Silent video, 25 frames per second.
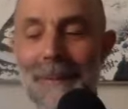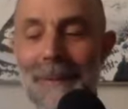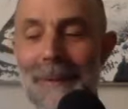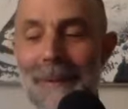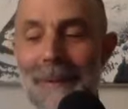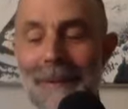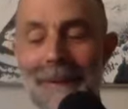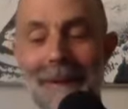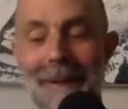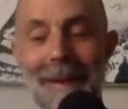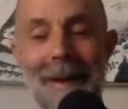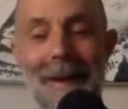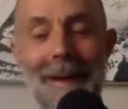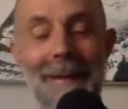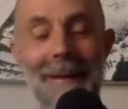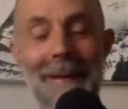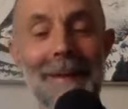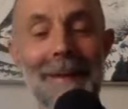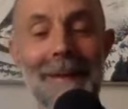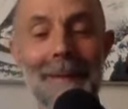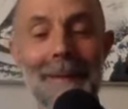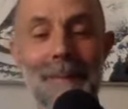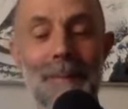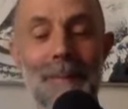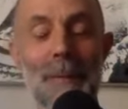but I
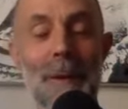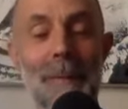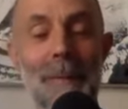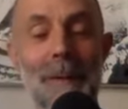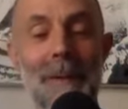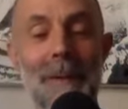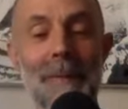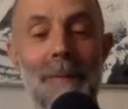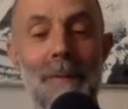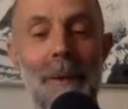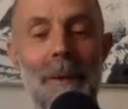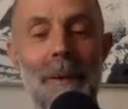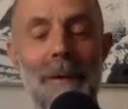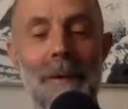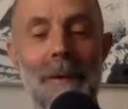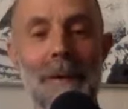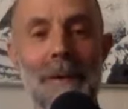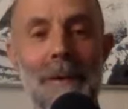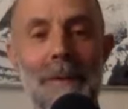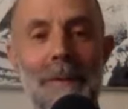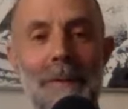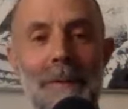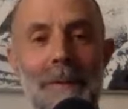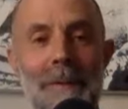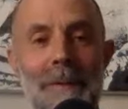think it probably
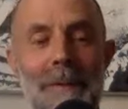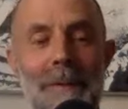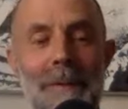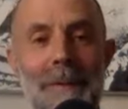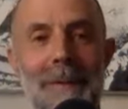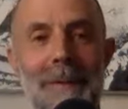works.